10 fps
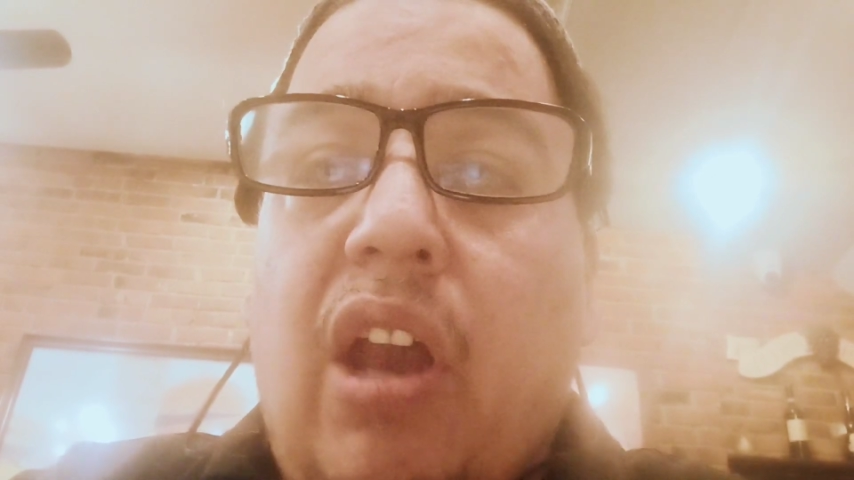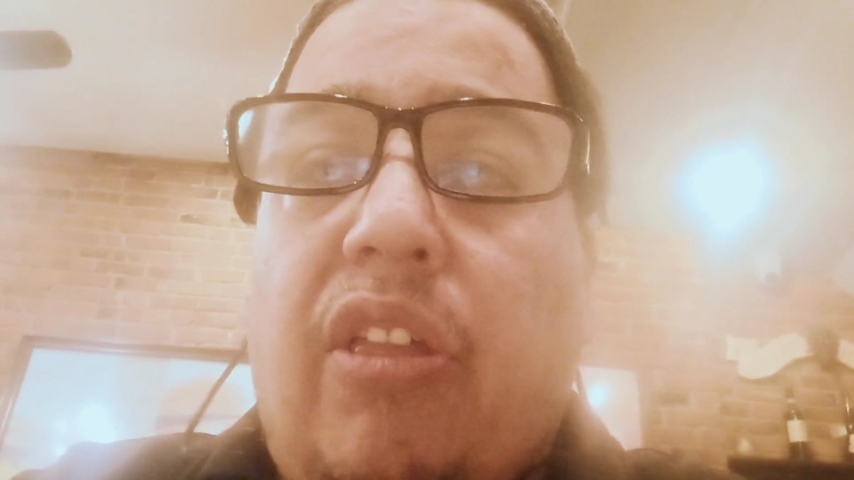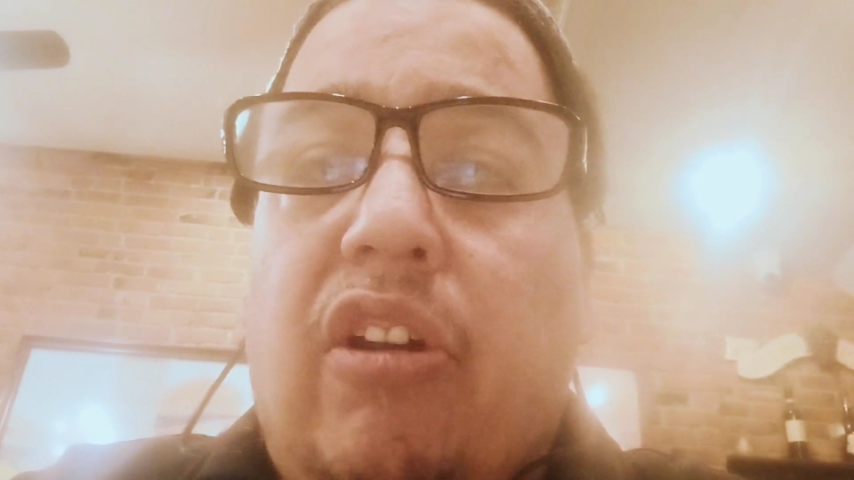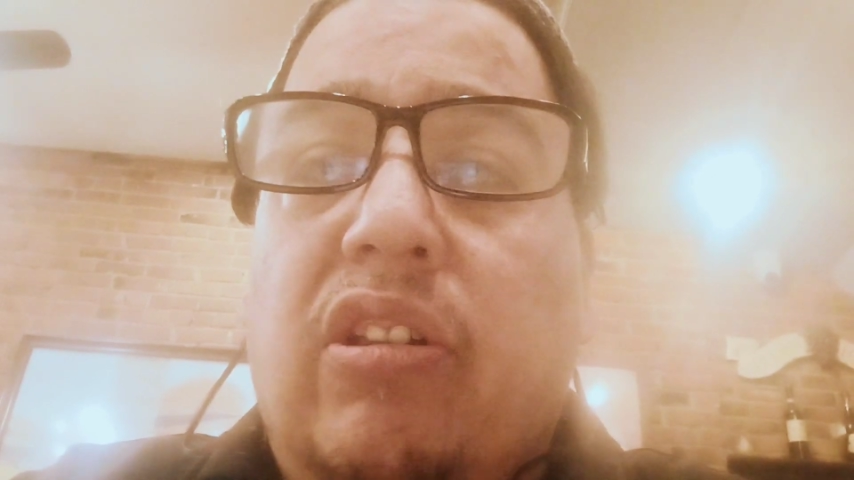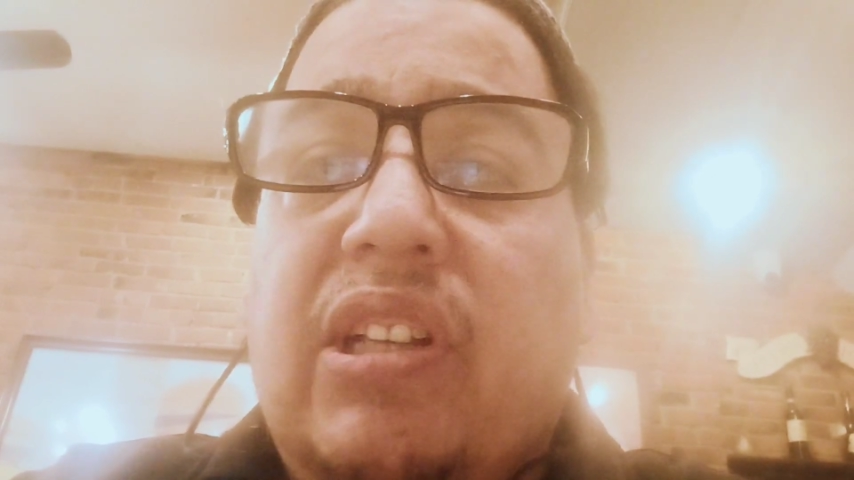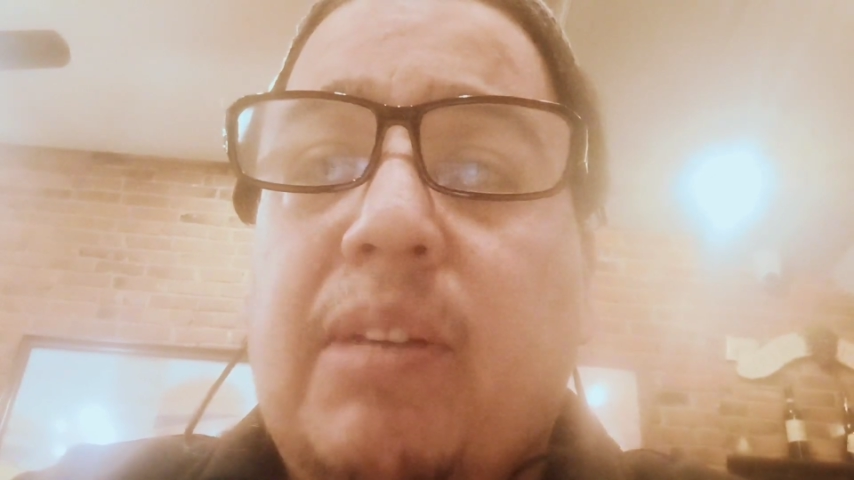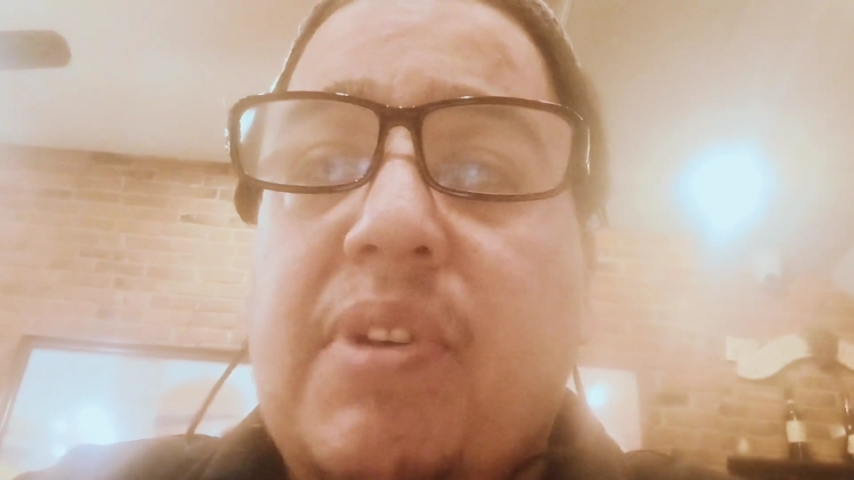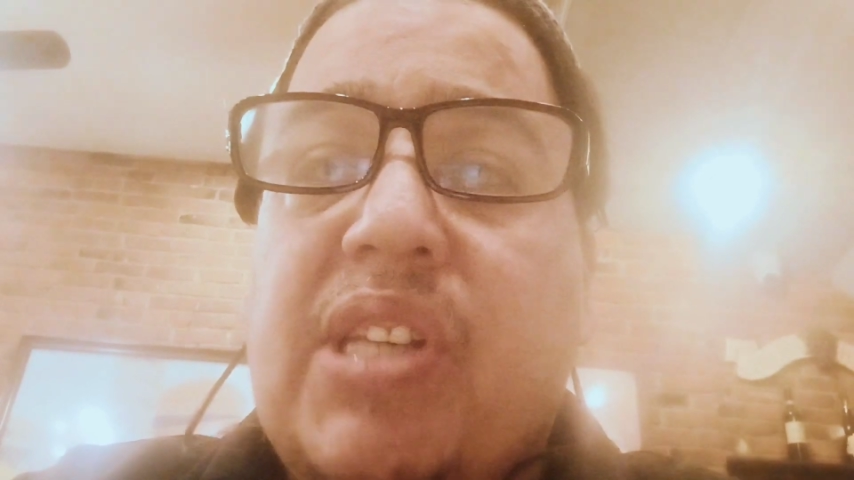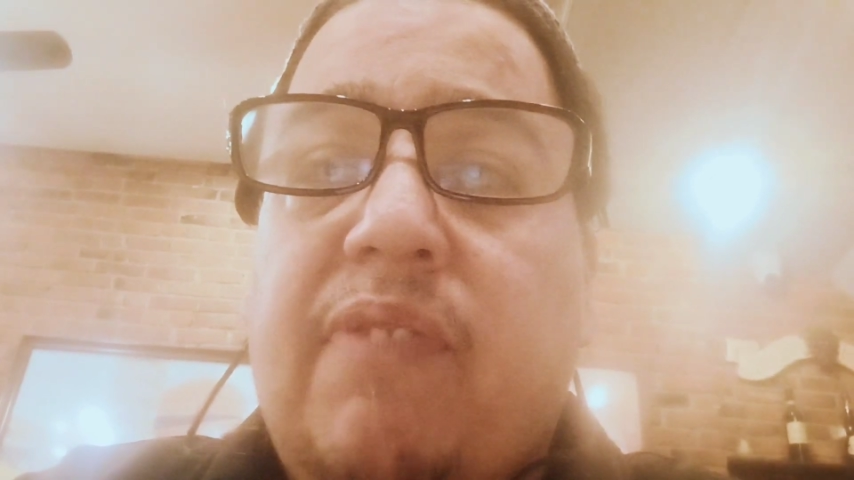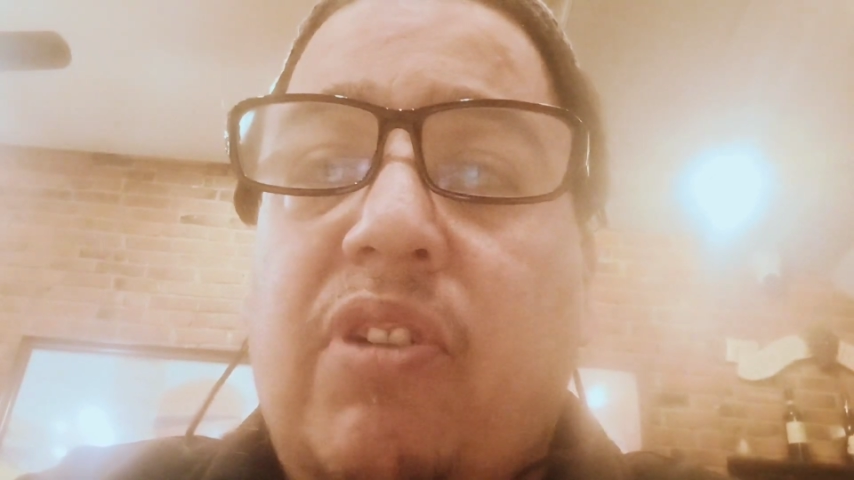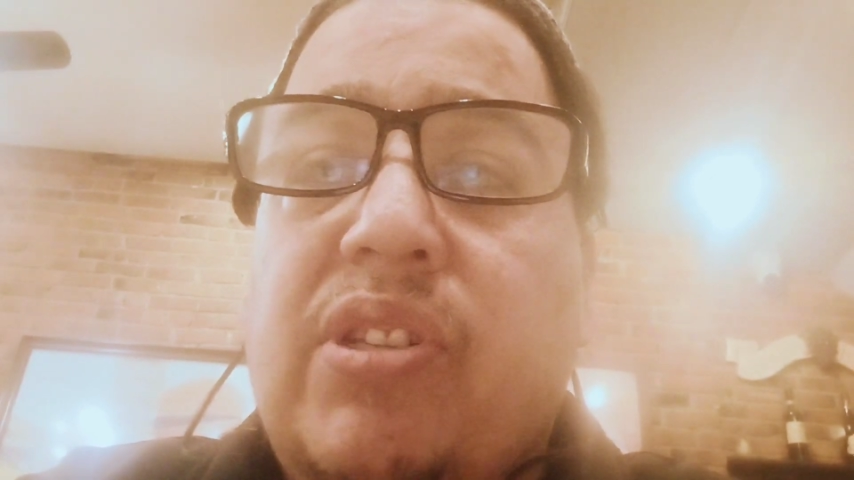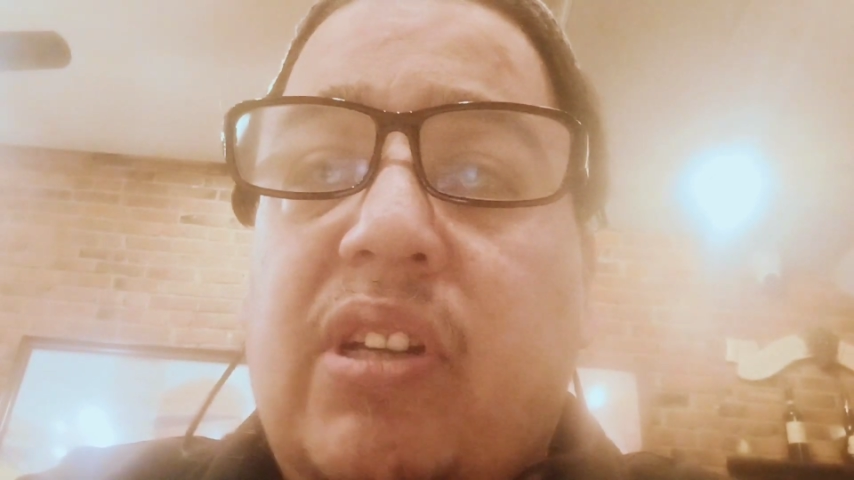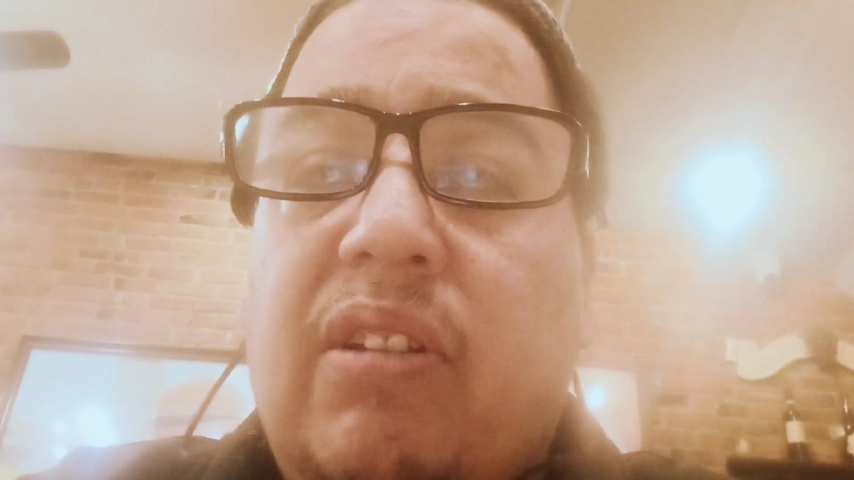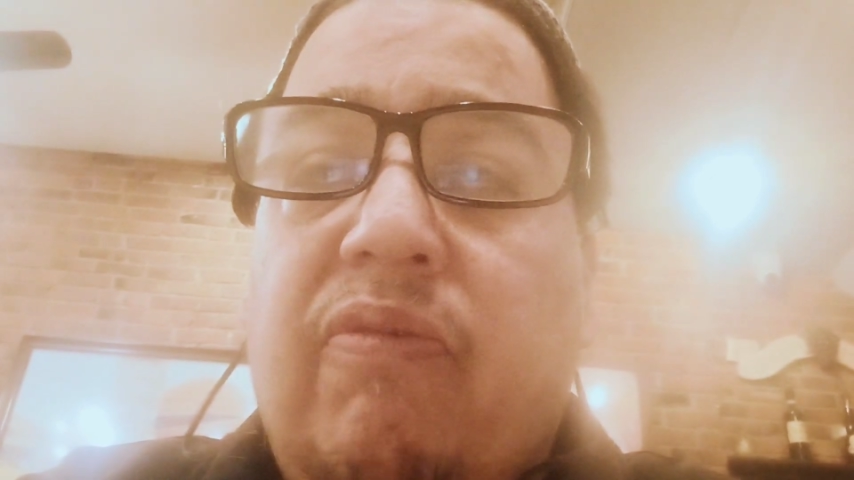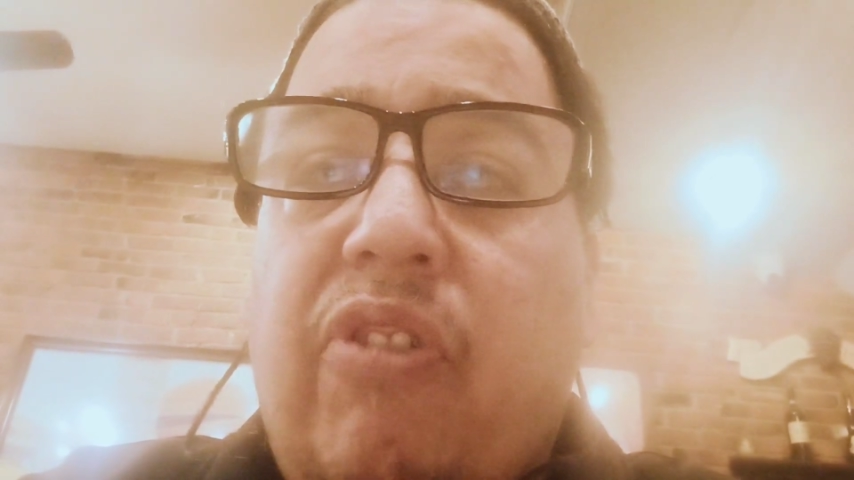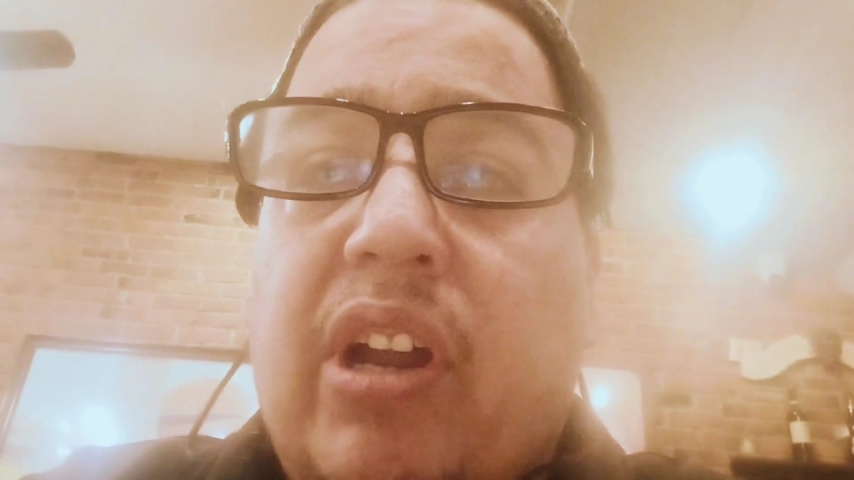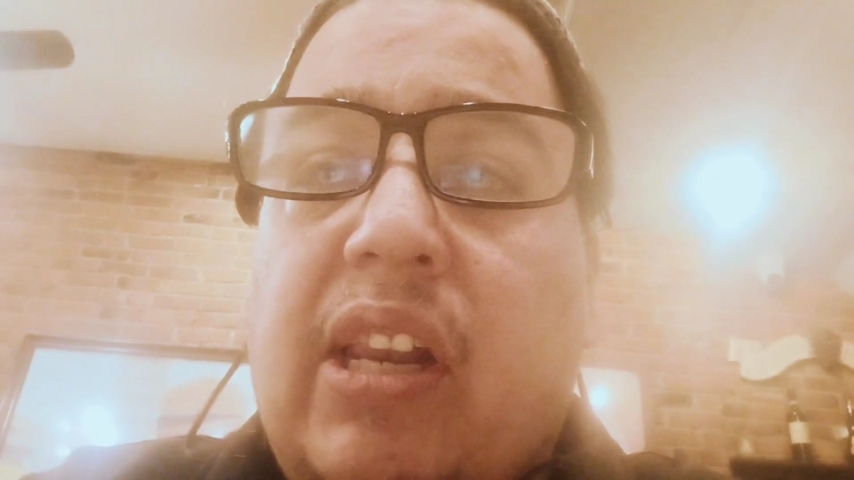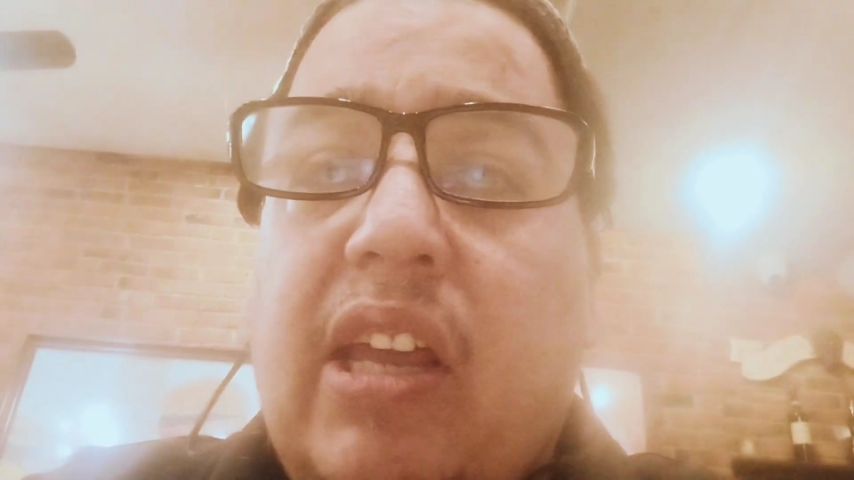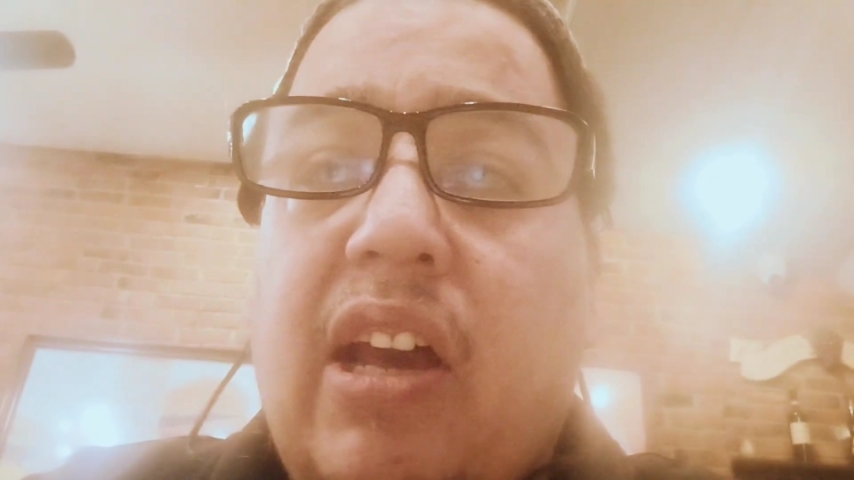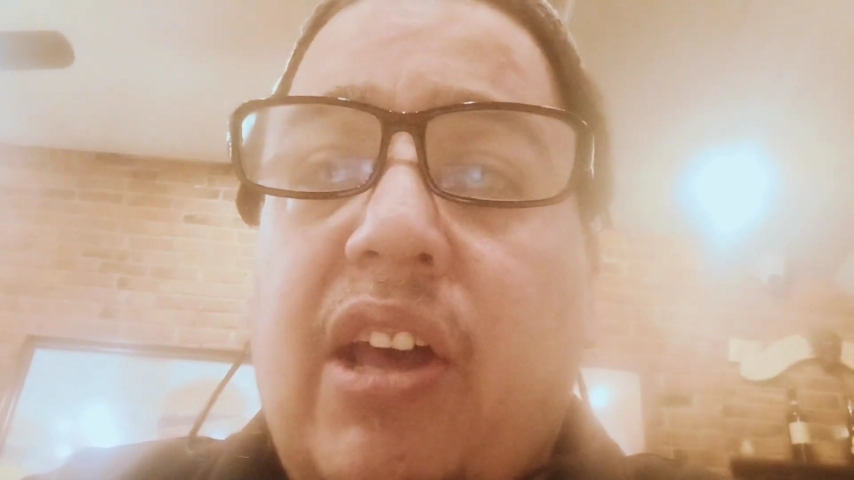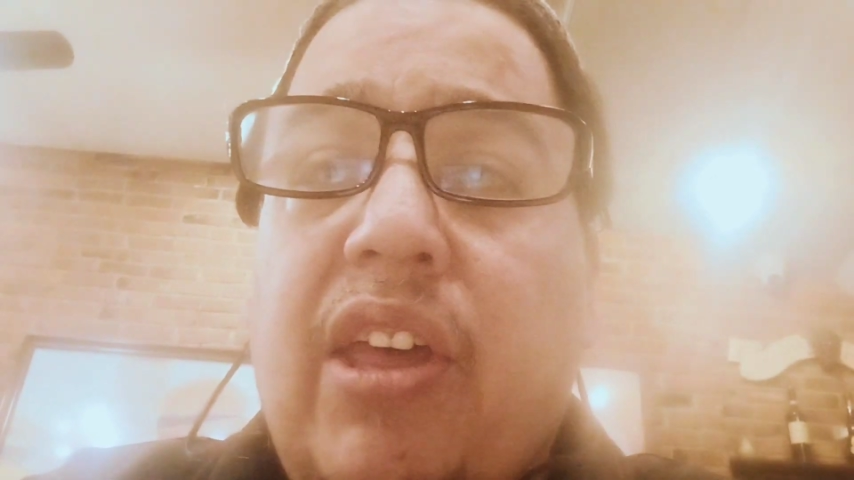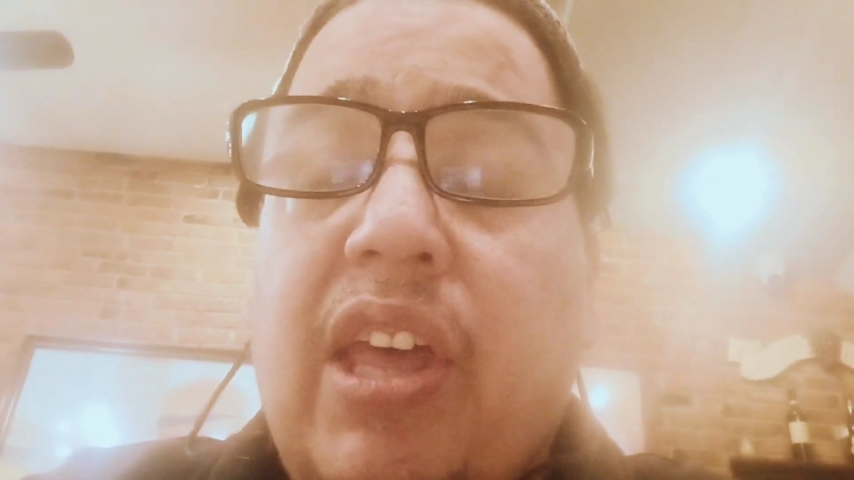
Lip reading: The New Testament says very clear,